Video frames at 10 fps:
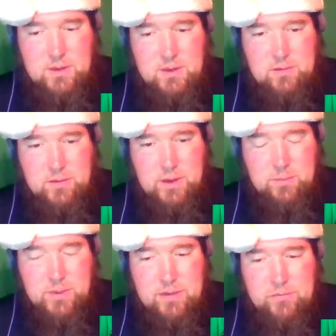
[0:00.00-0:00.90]
Right, so.
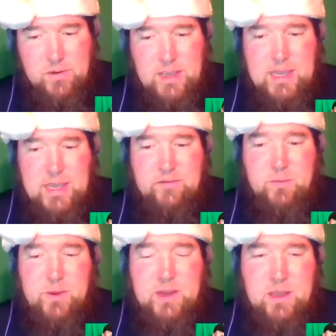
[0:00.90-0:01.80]
But
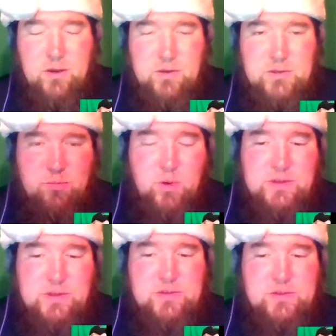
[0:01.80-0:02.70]
everybody goes and
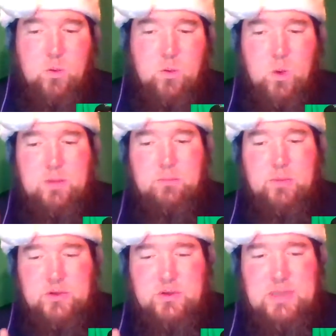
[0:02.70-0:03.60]
points to the
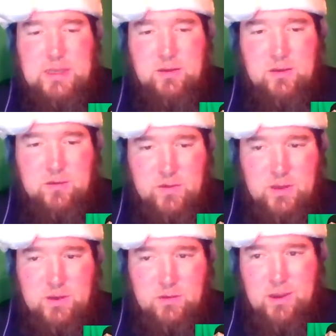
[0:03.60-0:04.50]
1% of
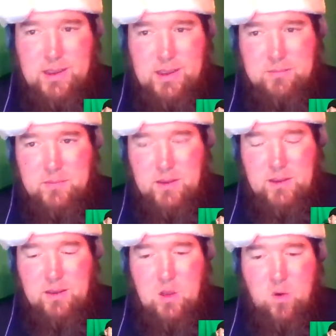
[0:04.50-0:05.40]
gun crime.
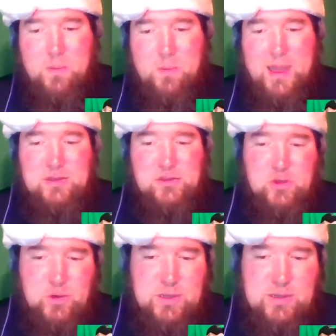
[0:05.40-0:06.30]
Oh, mass
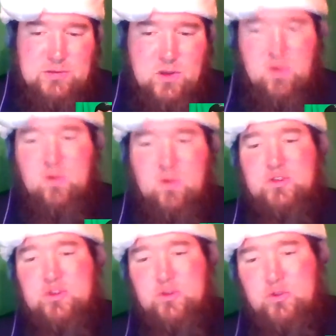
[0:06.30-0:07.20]
shootings. Oh,
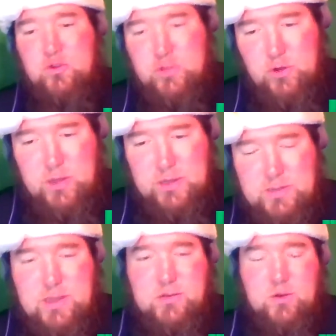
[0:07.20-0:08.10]
school shootings.
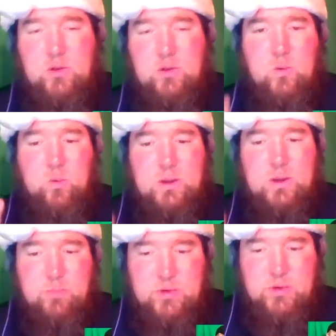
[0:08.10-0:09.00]
That's only
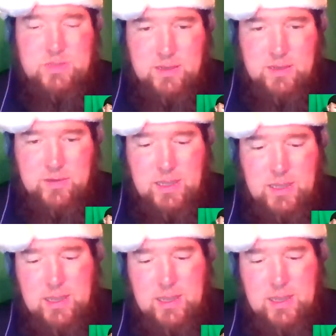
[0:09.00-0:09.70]
1% of it.